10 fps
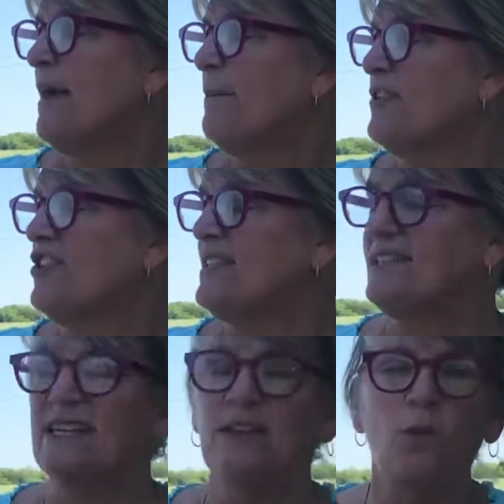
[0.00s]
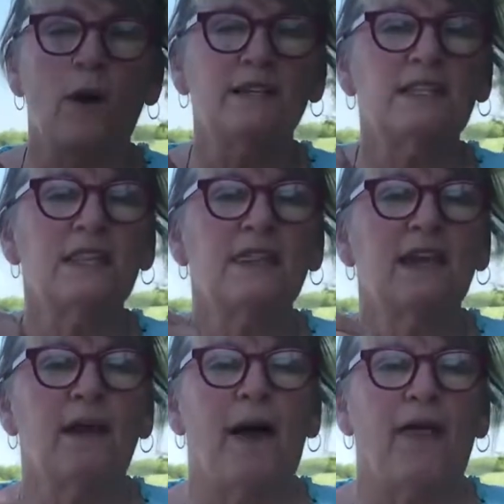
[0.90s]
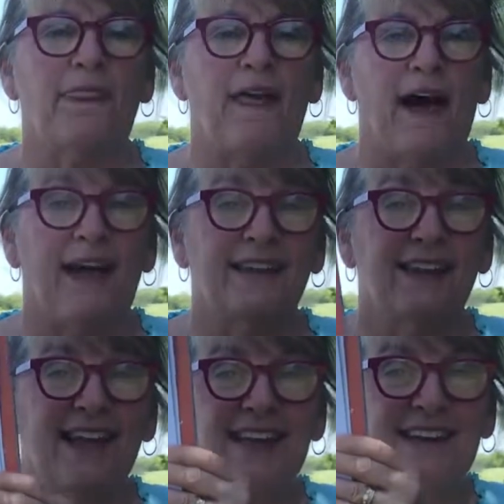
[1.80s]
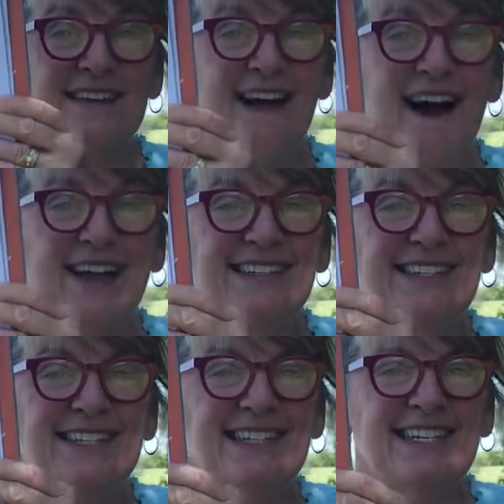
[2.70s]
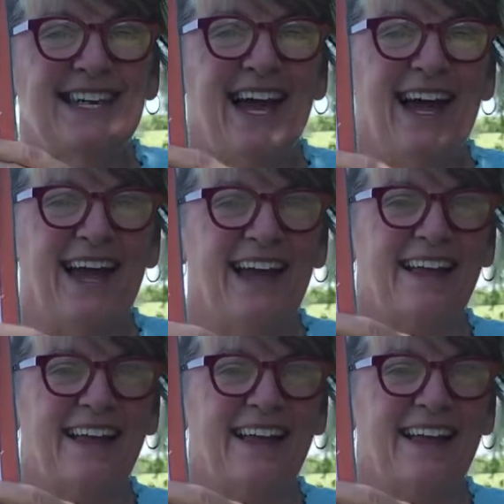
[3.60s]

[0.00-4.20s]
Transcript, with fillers: but she didn't want to think about that. Not today.